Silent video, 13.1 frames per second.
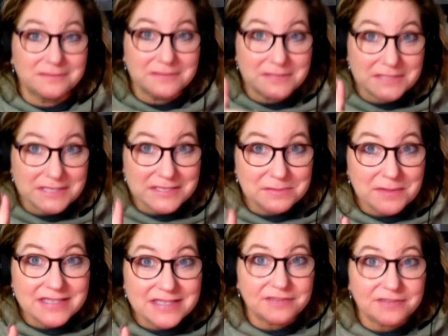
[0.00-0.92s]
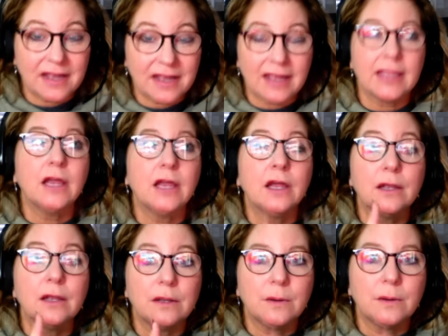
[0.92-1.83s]
to specify,
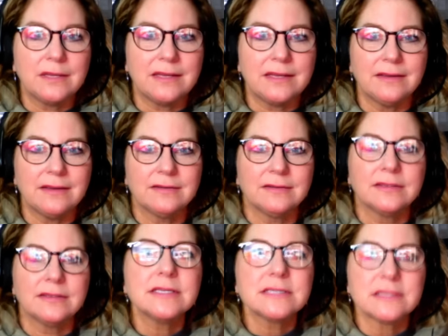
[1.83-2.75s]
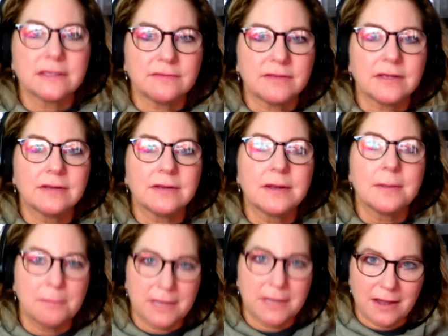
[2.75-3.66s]
Cody is living
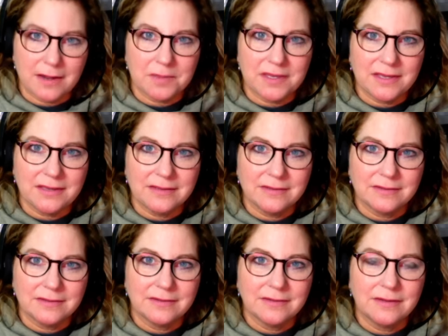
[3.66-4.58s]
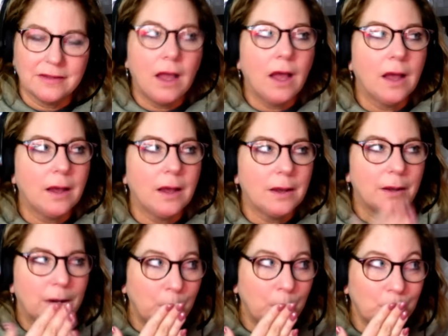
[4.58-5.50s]
monogamy.
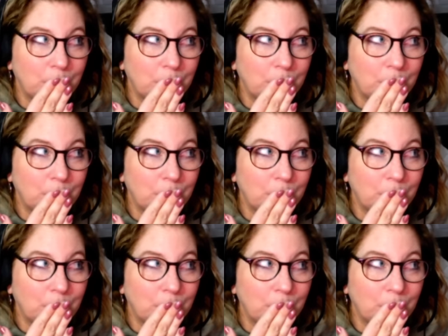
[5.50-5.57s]
Oh,